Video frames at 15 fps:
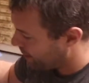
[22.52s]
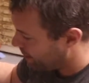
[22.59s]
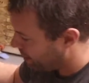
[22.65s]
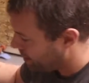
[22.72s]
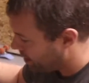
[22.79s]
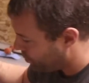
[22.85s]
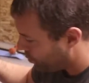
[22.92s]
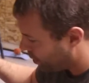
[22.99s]

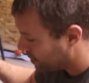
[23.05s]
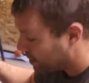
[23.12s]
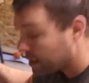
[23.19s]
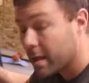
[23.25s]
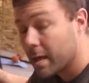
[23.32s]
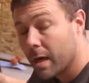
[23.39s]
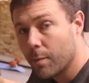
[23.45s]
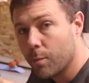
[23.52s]
the ones
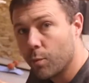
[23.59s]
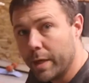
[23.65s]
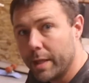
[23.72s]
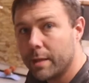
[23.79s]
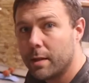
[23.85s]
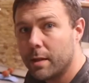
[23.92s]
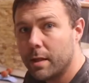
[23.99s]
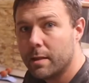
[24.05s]
that come
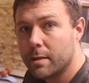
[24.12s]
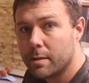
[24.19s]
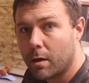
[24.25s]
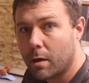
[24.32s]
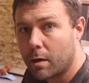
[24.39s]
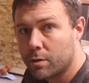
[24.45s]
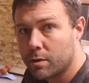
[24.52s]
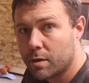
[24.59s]
with these
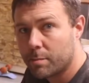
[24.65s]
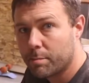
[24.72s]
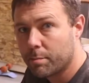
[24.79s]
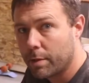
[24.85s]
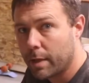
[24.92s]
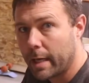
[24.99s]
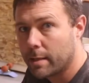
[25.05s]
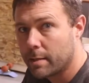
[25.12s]
are just
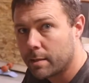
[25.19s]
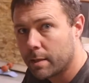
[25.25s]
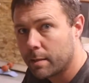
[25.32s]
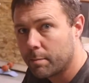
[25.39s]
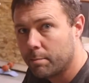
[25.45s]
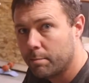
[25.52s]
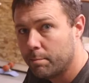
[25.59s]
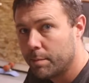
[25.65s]

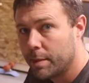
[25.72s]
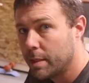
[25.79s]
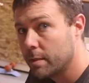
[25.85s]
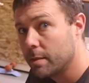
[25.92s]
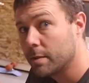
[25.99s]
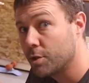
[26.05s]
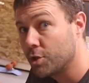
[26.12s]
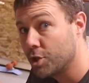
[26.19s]
plastic
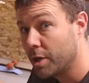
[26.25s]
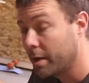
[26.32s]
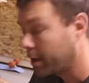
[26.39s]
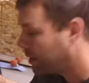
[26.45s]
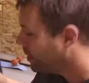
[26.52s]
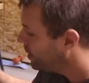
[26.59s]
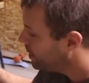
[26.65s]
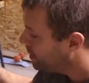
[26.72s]
pieces of
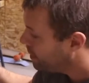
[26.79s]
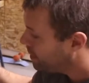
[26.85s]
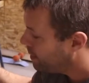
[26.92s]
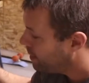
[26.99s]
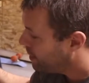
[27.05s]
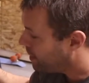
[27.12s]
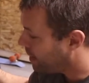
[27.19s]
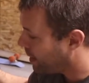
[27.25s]
junk
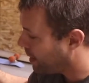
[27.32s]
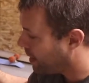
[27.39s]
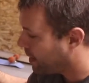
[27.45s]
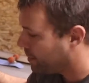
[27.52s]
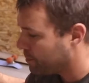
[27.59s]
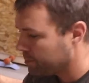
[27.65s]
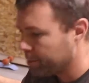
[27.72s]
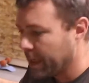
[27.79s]

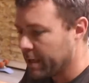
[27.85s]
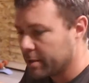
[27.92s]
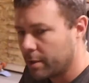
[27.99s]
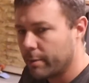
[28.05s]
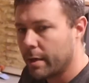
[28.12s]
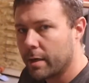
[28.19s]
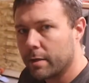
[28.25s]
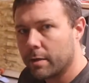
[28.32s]
and
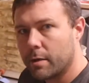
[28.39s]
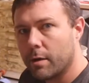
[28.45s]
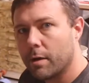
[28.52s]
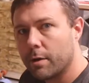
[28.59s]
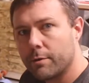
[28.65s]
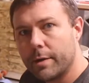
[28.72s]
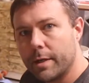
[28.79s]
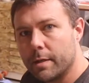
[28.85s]
bouncing around on the
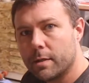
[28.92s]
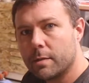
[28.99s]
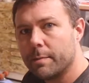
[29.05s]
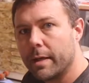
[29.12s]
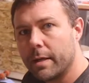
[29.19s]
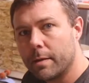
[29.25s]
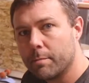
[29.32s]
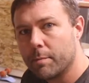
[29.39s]
concrete and
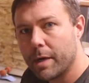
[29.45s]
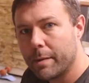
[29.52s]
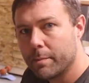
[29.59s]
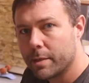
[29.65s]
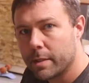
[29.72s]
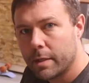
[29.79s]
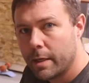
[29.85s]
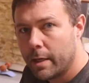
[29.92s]
cement and
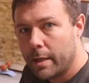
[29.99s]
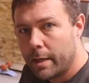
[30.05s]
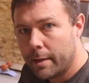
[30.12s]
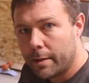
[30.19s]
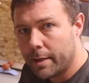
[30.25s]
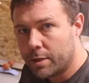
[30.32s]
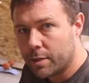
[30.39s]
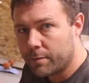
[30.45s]
bumps.
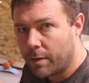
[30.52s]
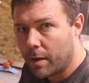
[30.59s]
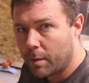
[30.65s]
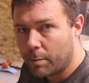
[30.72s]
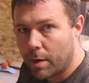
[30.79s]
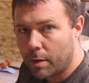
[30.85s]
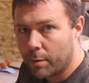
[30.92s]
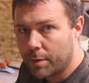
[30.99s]
They just fall
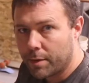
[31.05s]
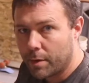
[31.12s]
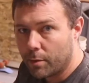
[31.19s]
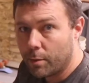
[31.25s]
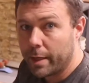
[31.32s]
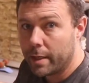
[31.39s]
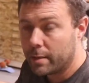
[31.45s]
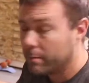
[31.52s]
apart
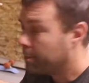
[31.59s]
within weeks of